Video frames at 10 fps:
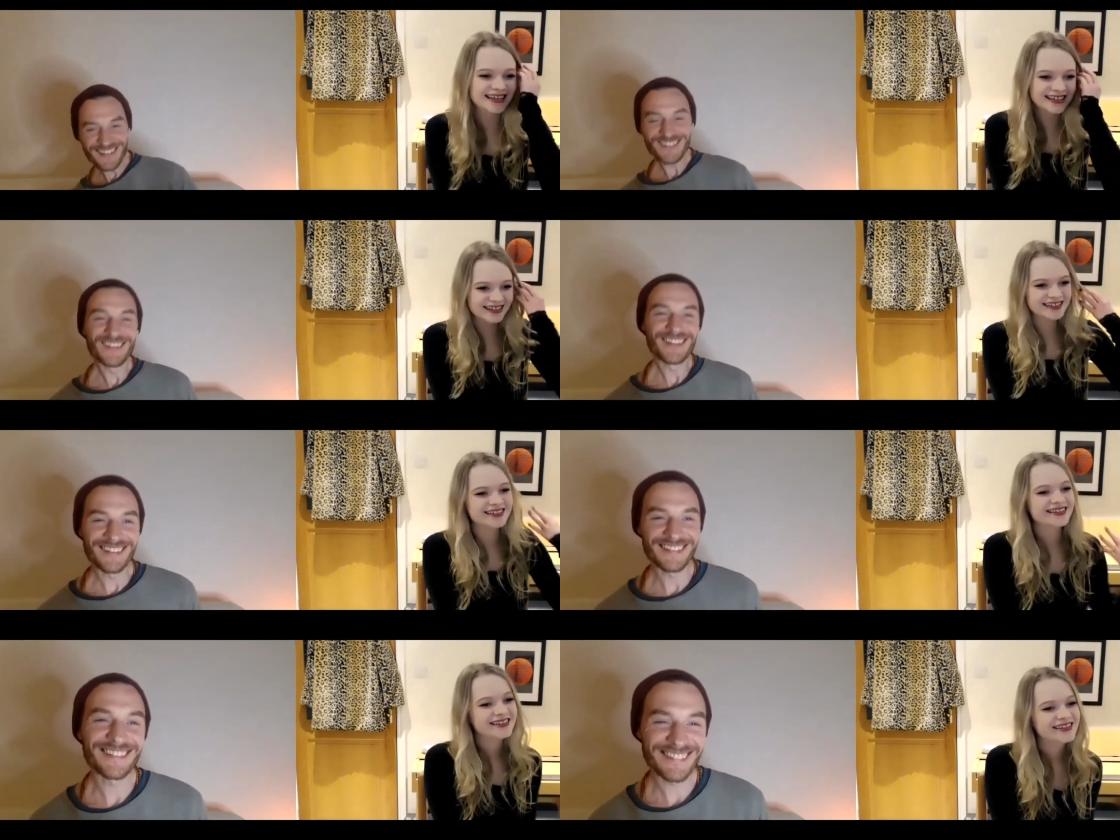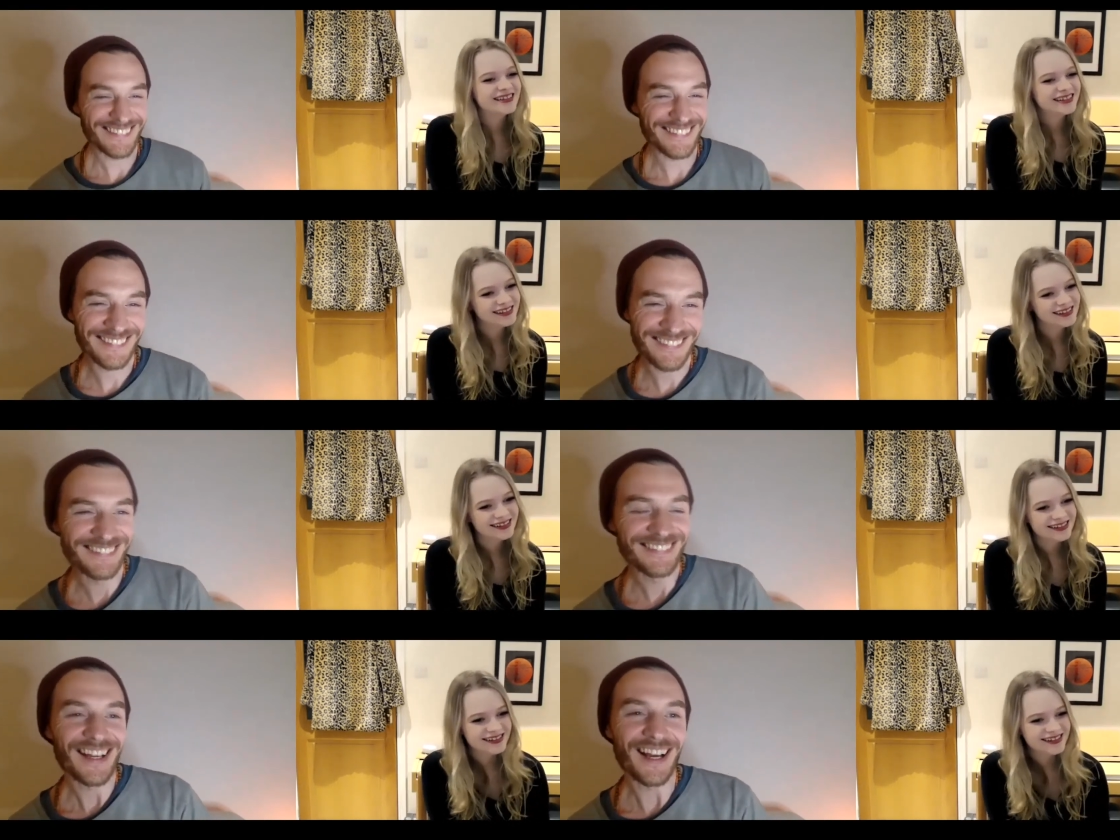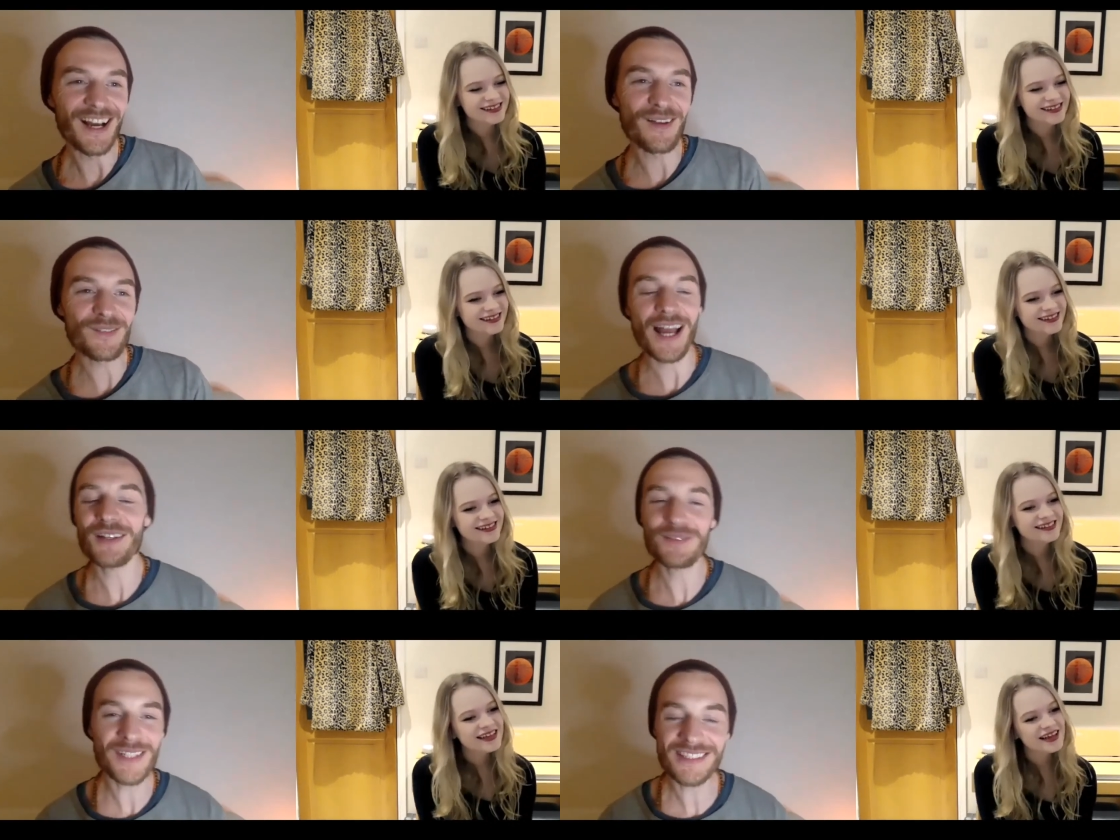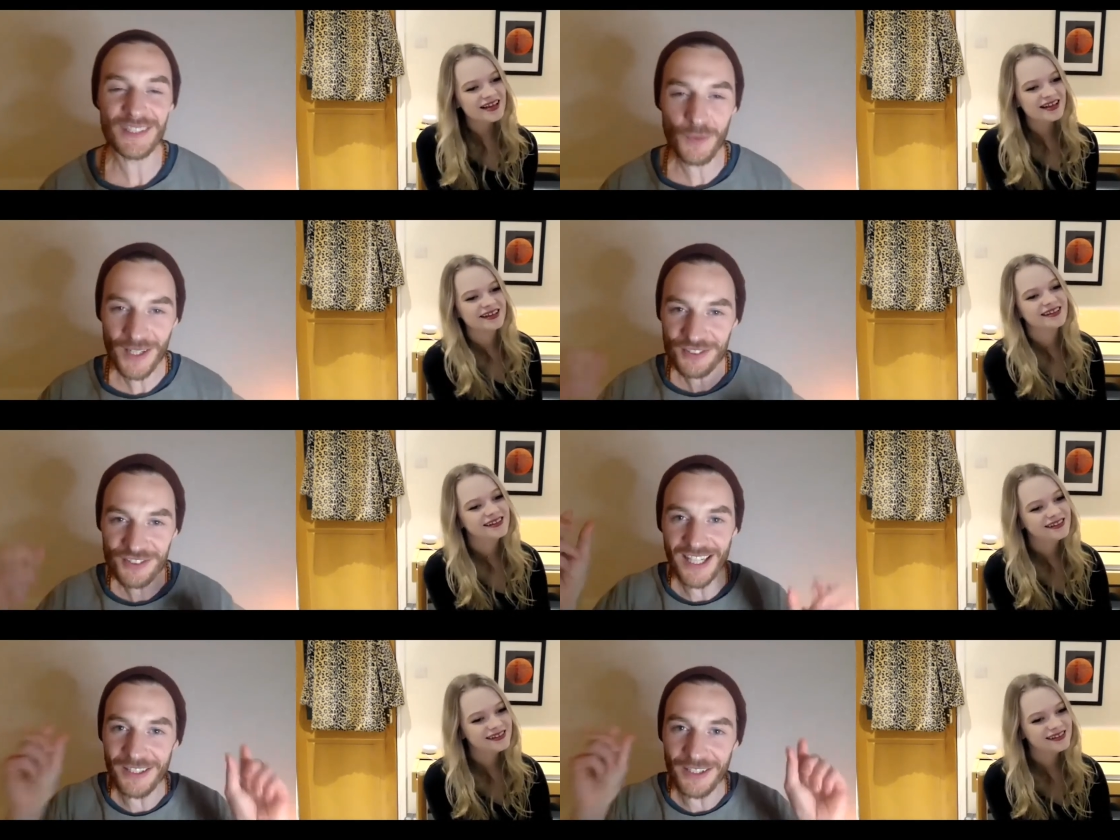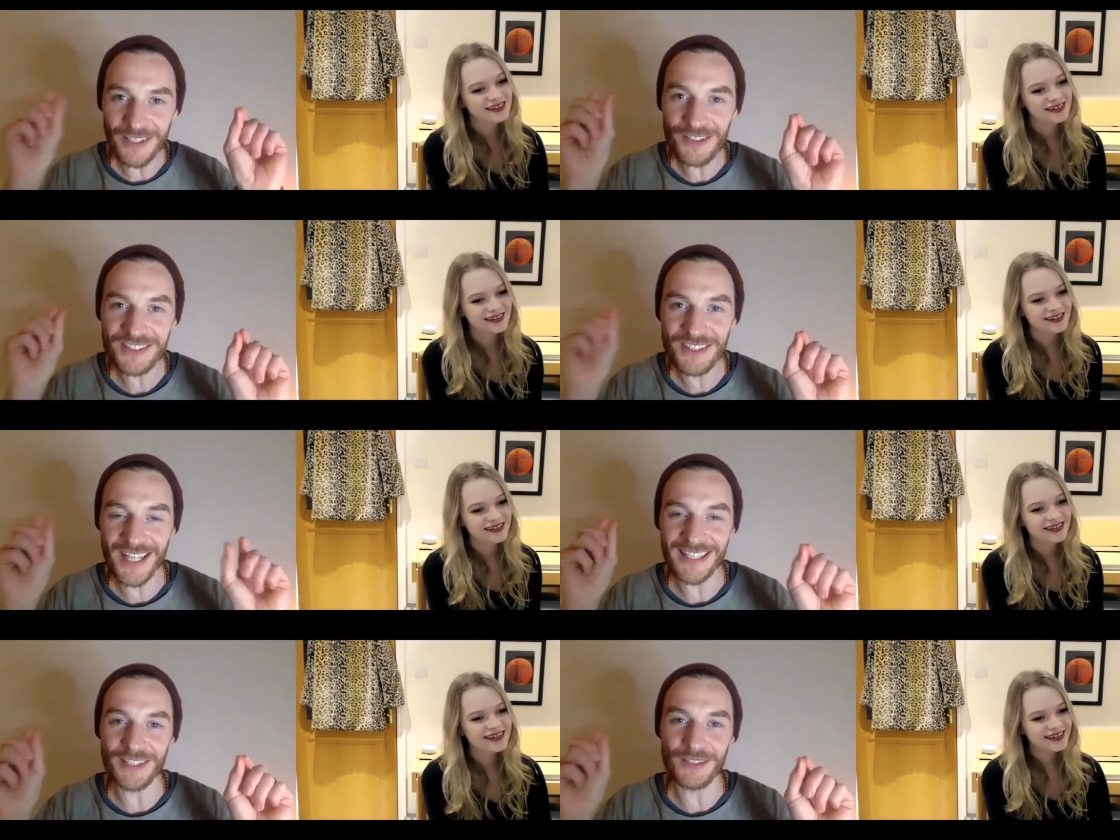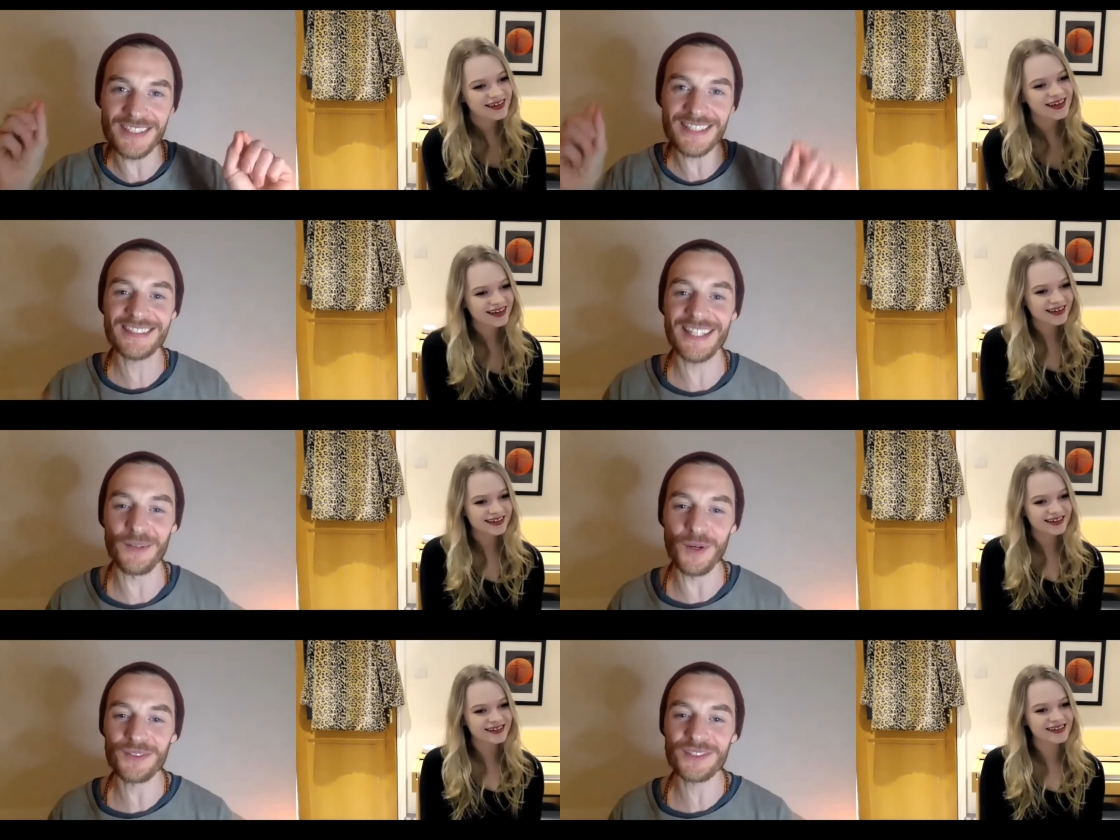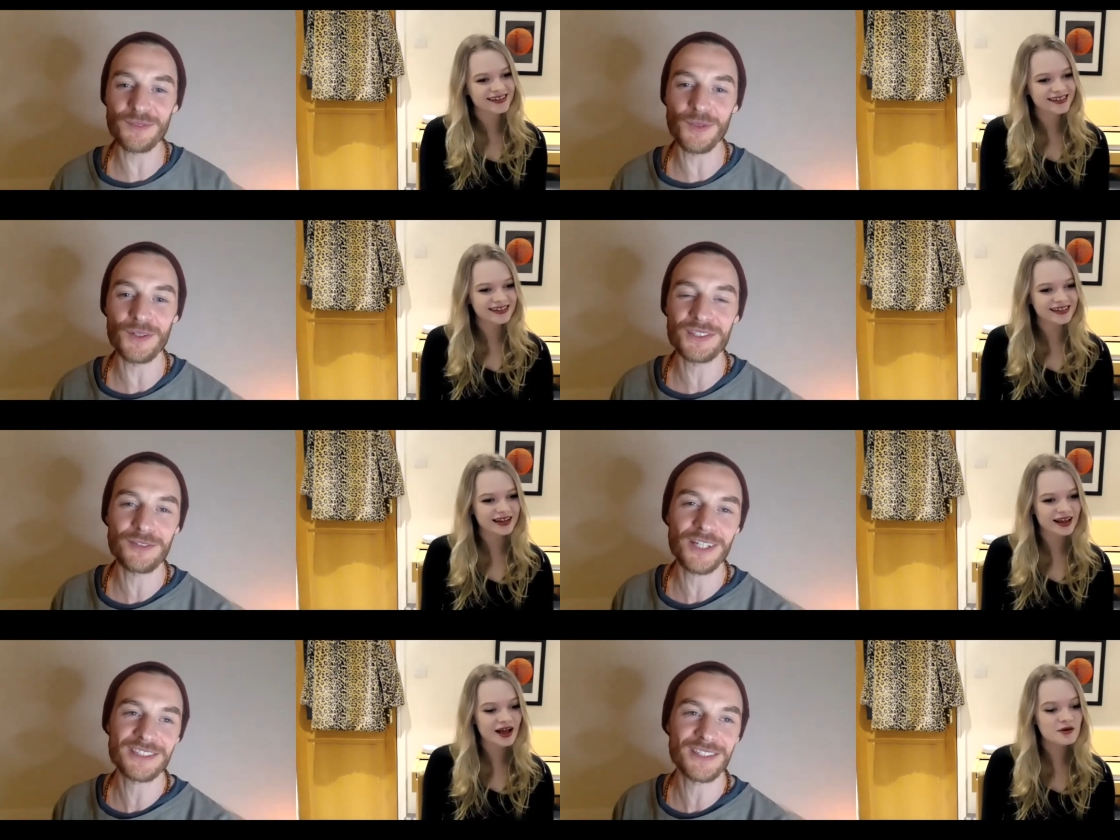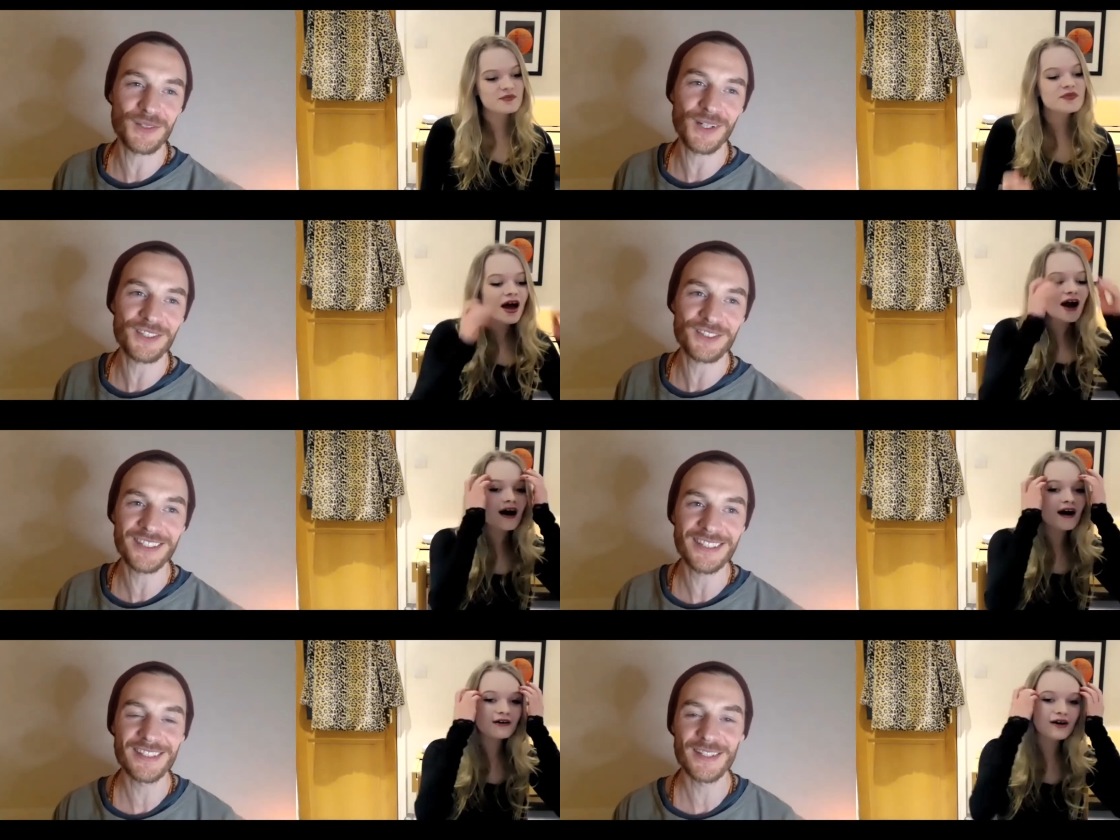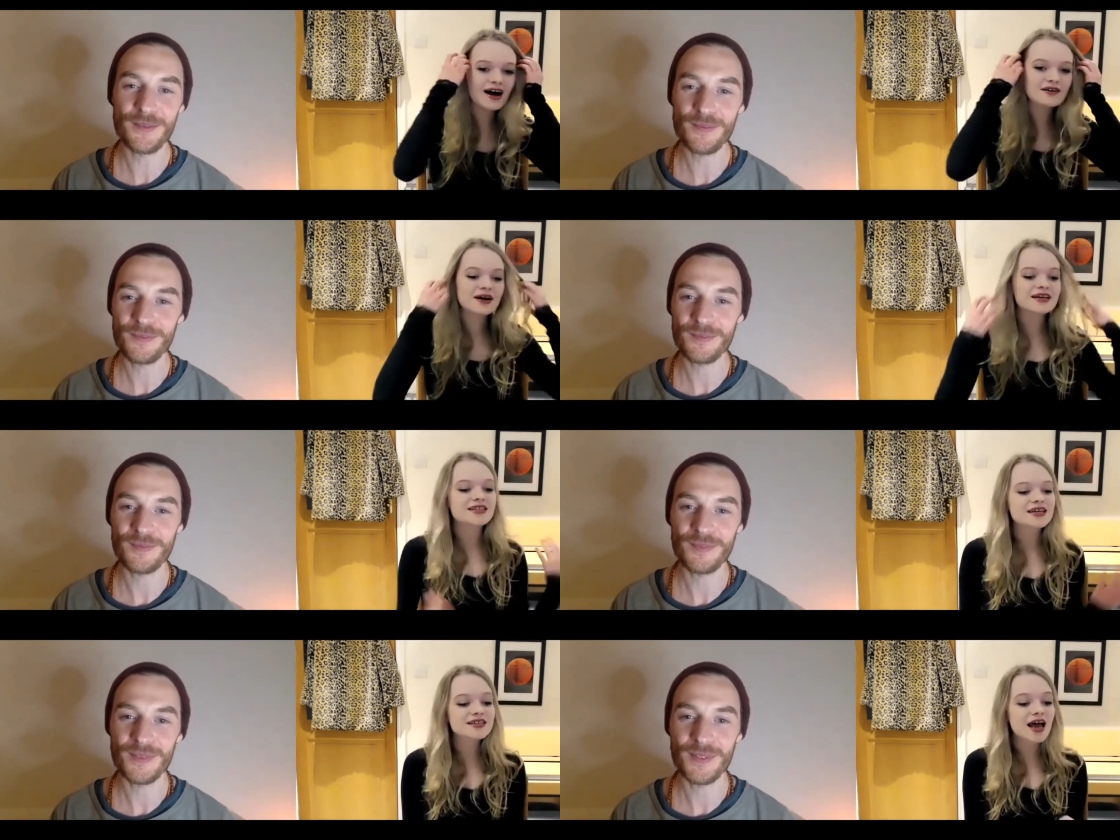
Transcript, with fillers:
Speaker 1: um,
Speaker 2: I missed the question. I got lost on that little detail. What was it? What was the rest of the question?
Speaker 1: Oh, um, I said